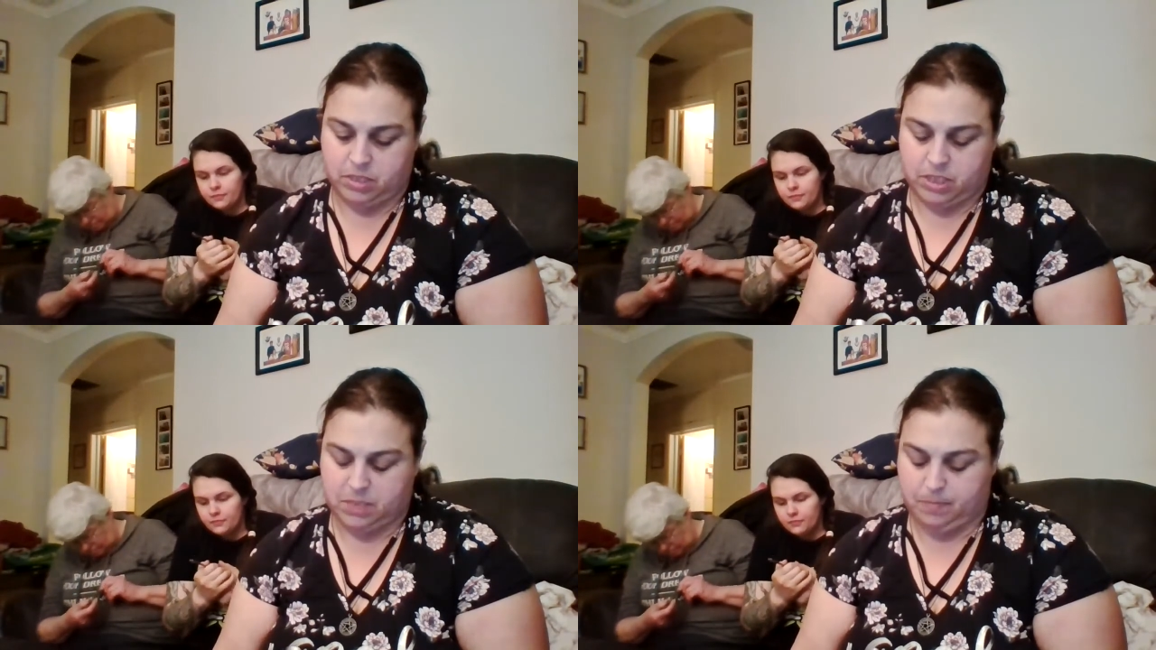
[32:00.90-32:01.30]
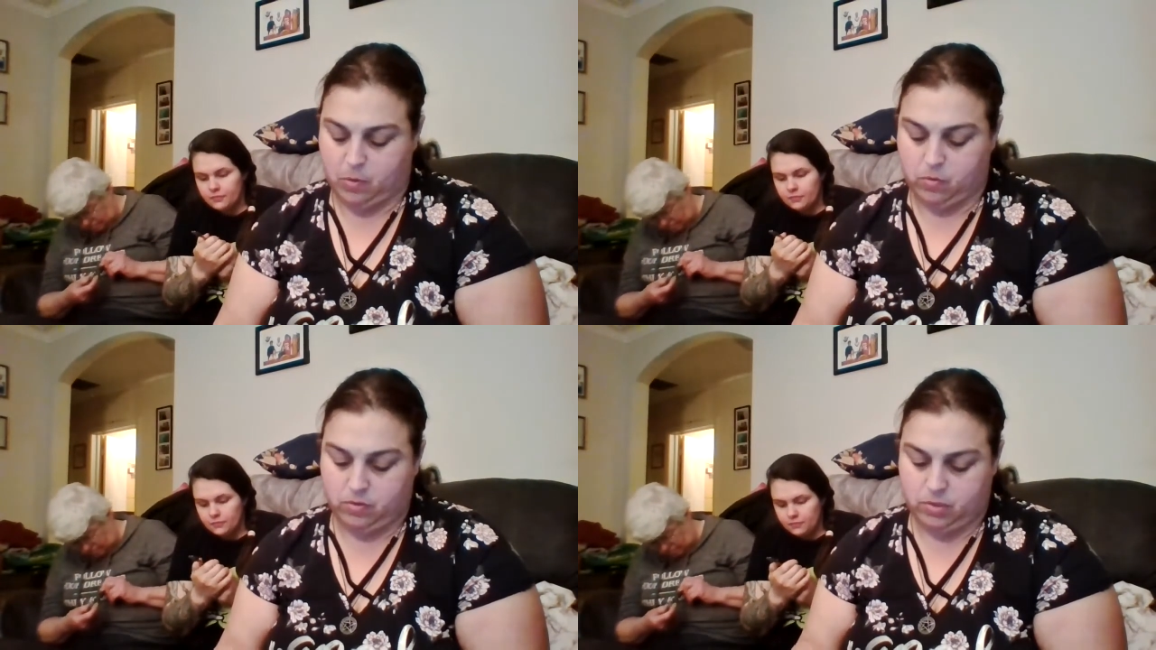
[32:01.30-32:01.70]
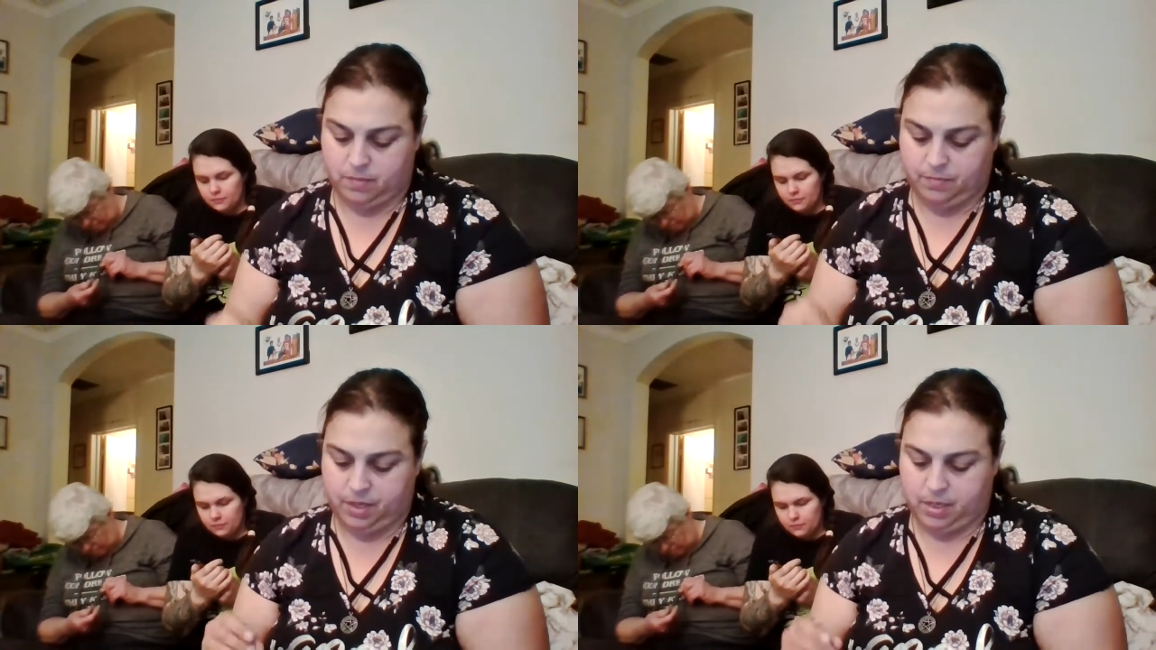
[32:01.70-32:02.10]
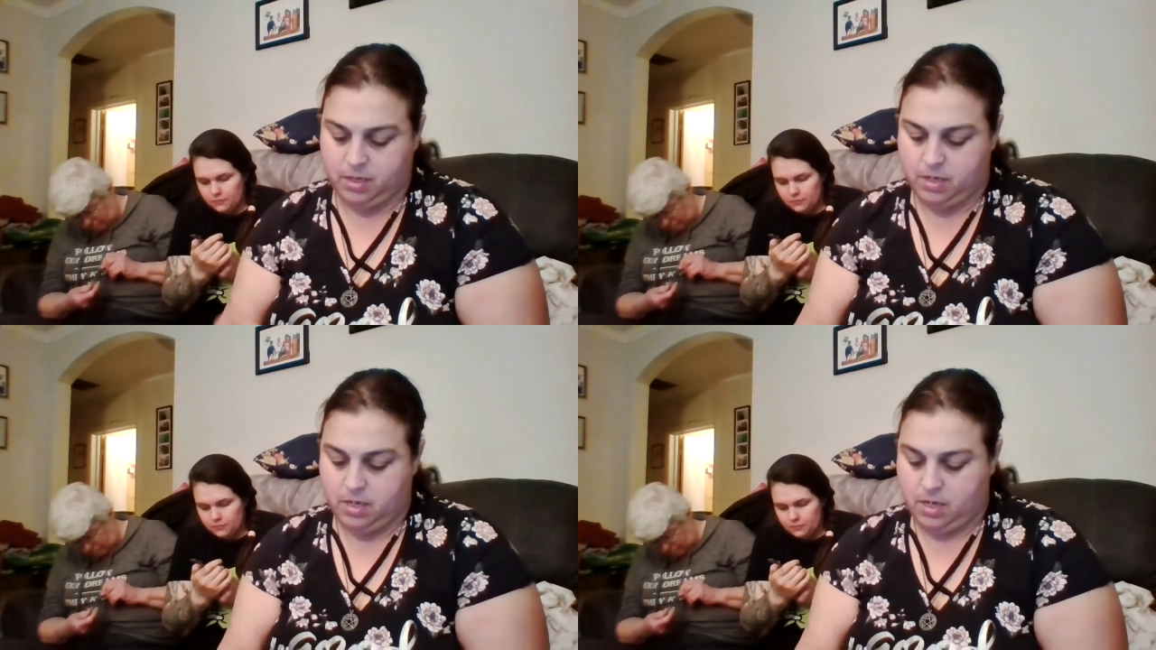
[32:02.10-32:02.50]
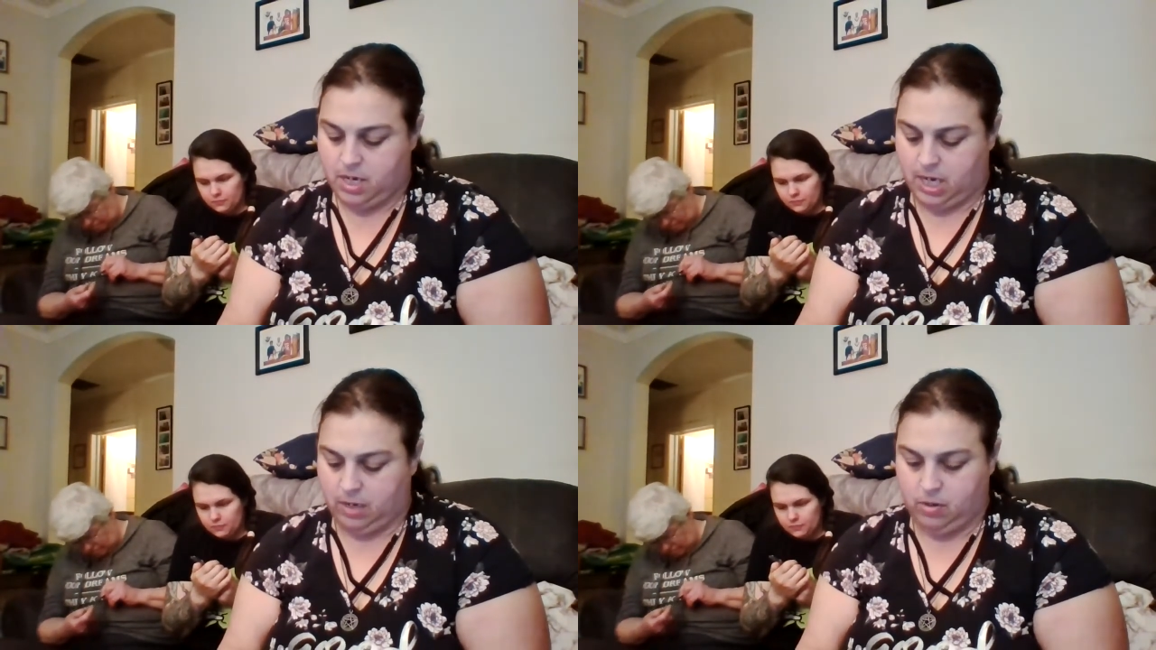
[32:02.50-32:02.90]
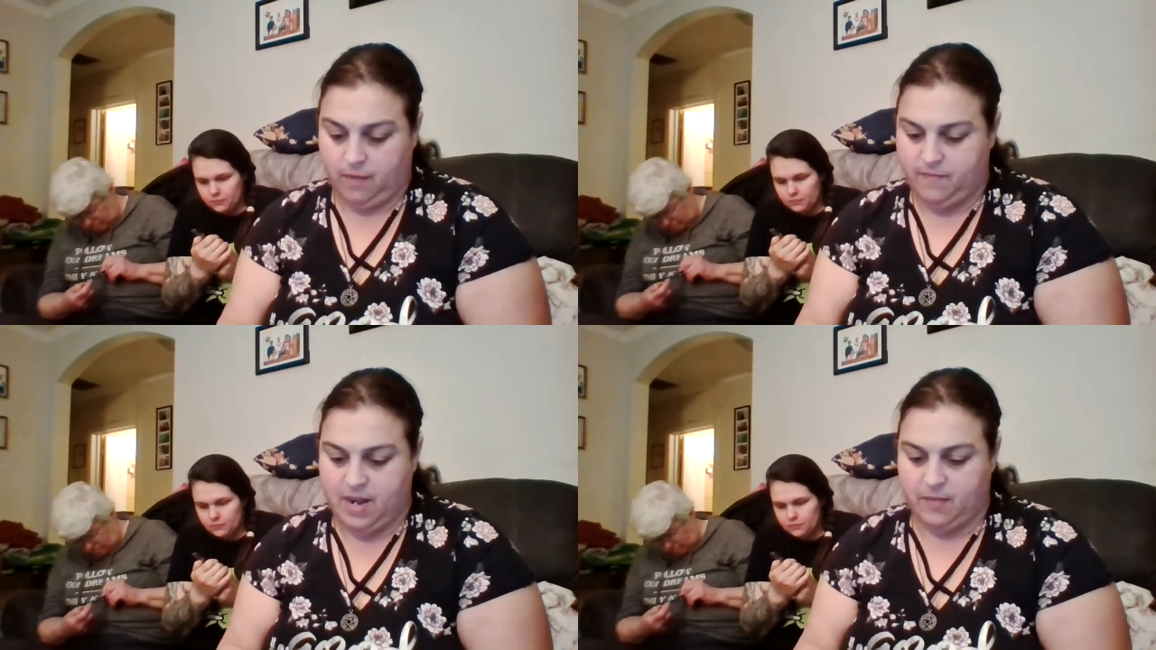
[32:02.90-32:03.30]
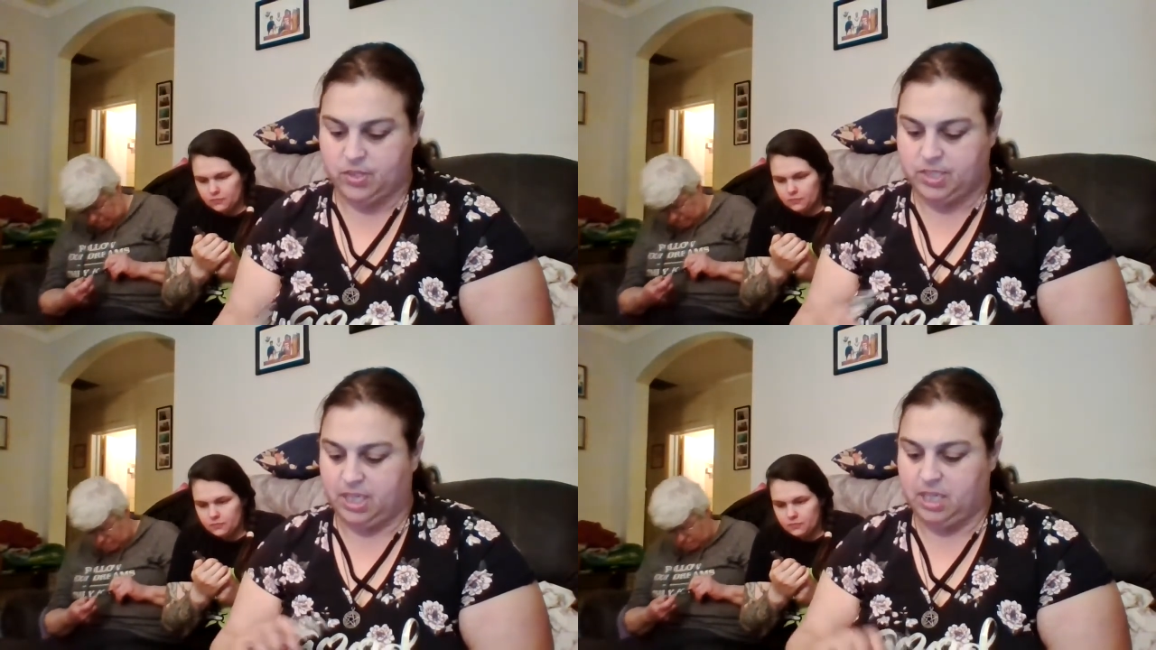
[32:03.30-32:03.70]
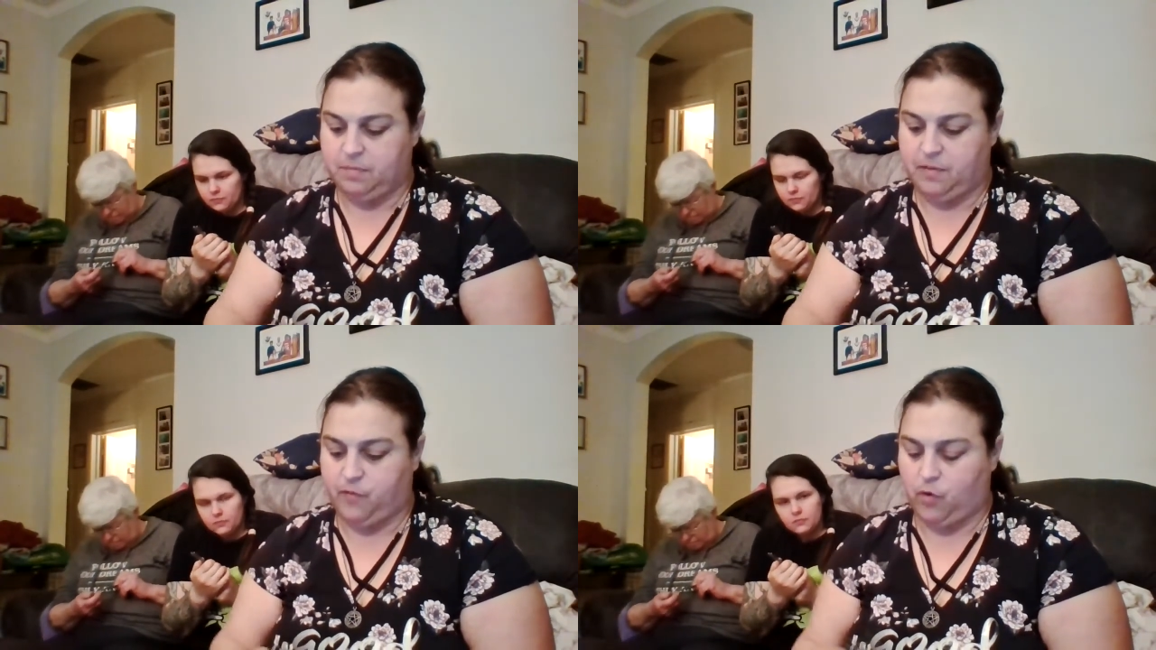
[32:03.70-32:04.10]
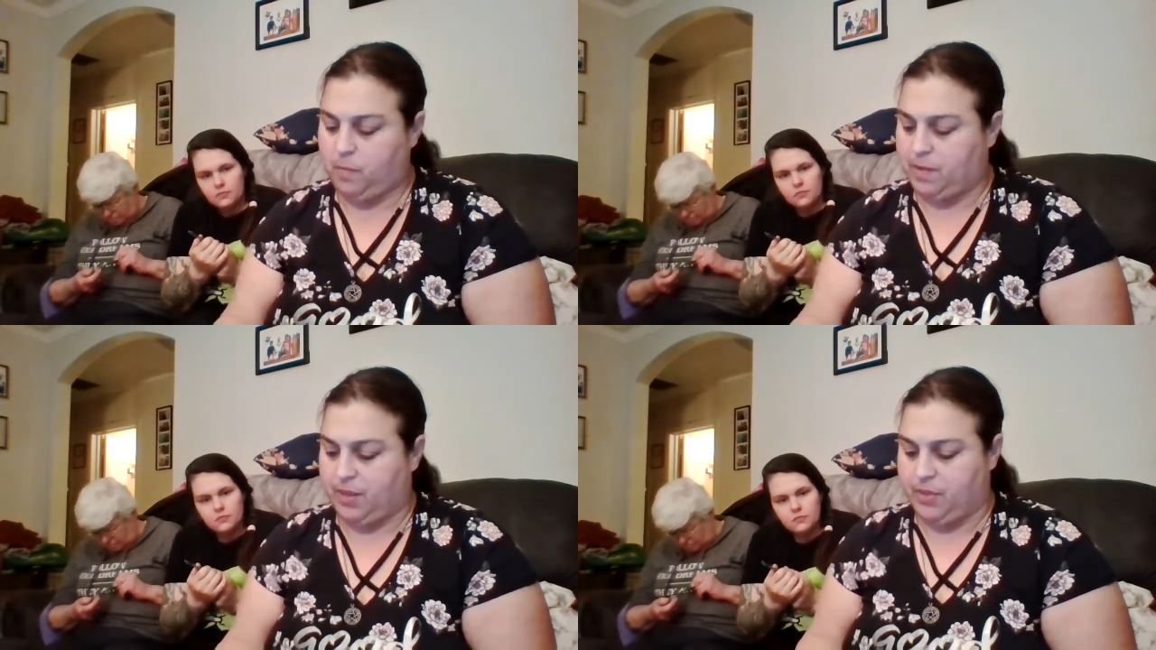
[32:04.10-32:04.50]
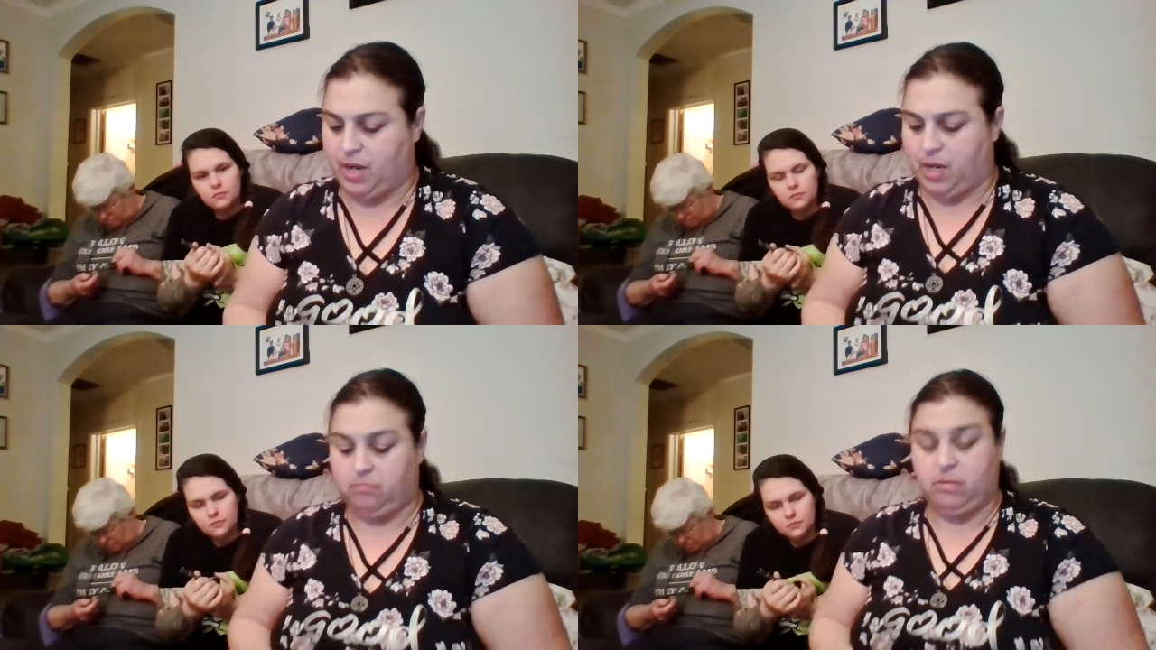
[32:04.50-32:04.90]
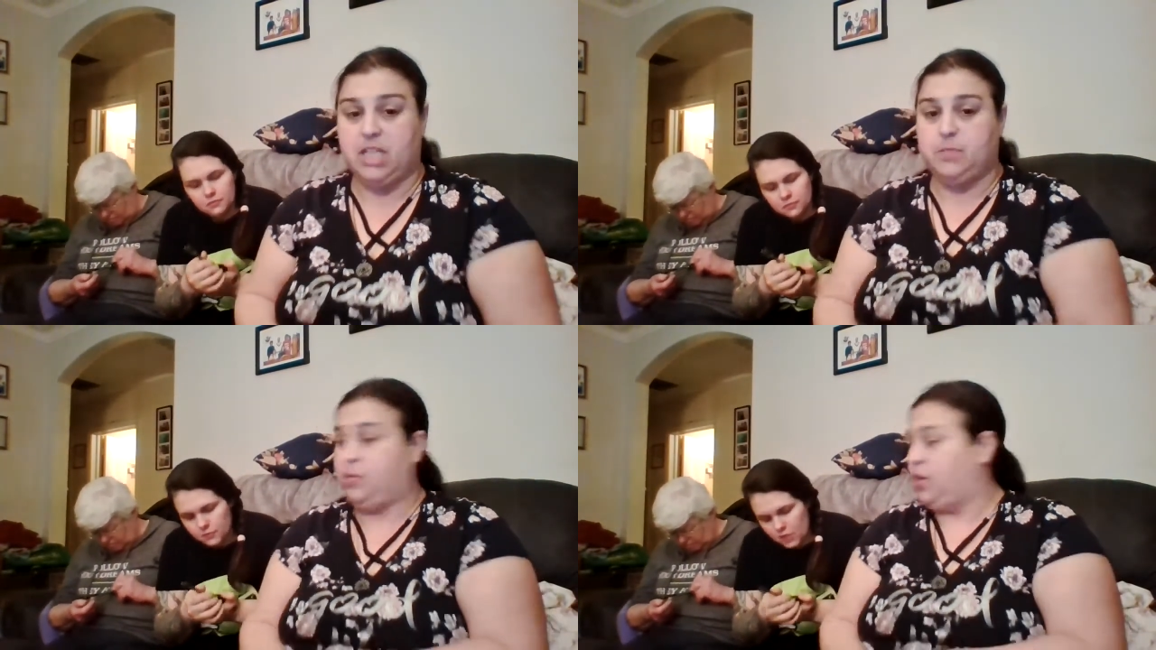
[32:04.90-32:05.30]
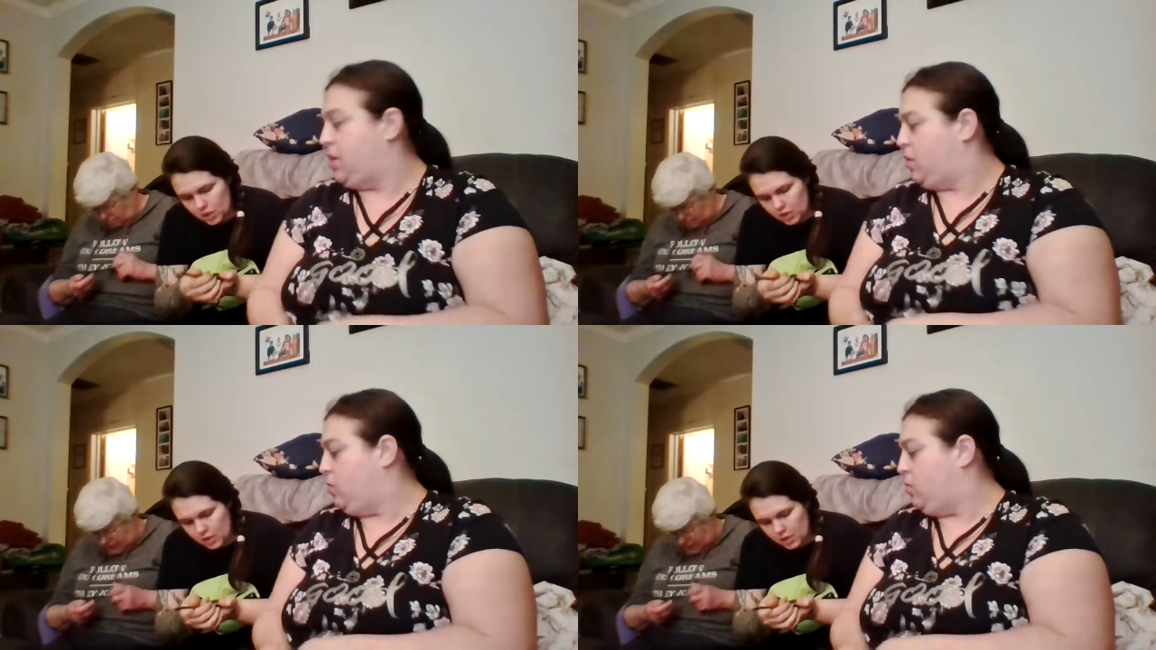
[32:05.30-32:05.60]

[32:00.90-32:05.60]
Speaker 1: spoon or something. I don't know. I've never seen them before, but I thought that's pretty